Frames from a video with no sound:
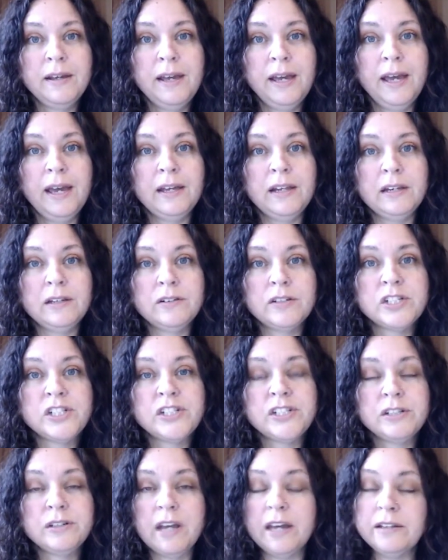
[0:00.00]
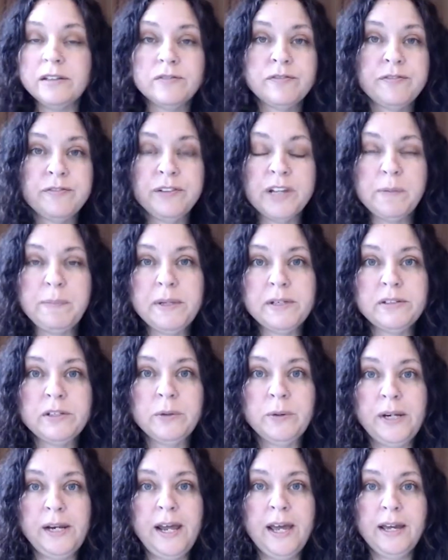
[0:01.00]
and and flip it to
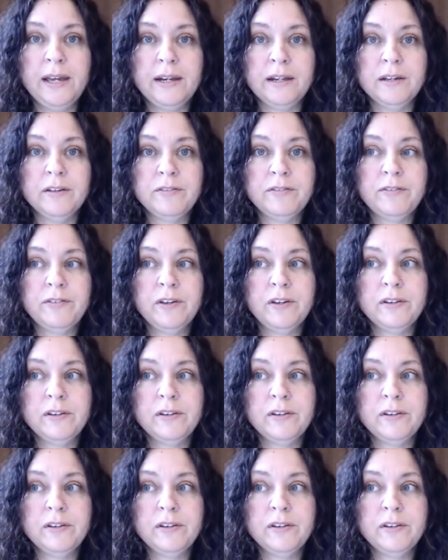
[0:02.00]
a negative.